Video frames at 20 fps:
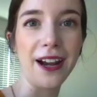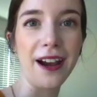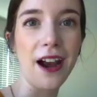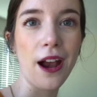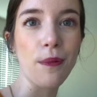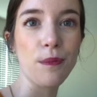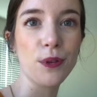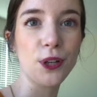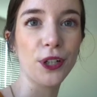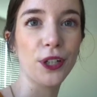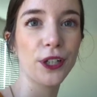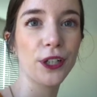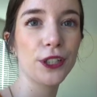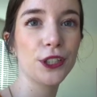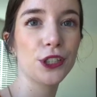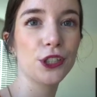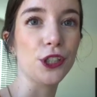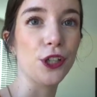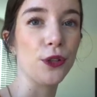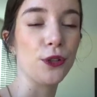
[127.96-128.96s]
I'm turning on a
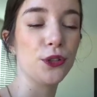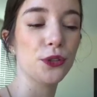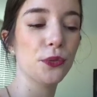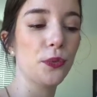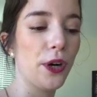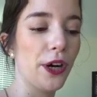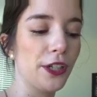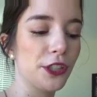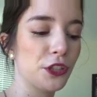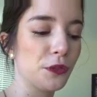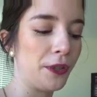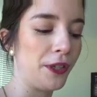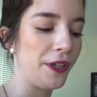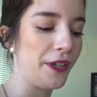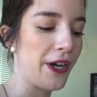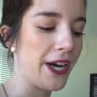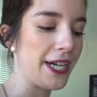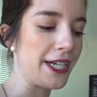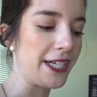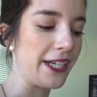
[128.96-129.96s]
show to watch
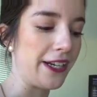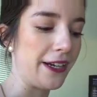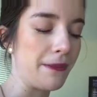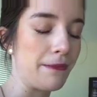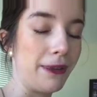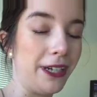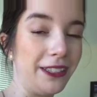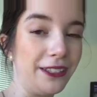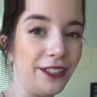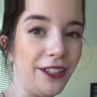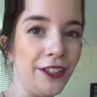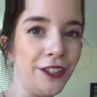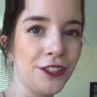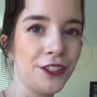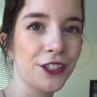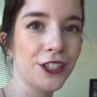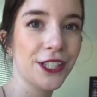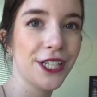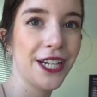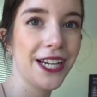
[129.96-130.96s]
while I eat my
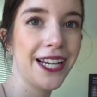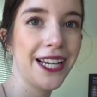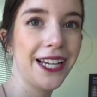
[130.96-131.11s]
lunch,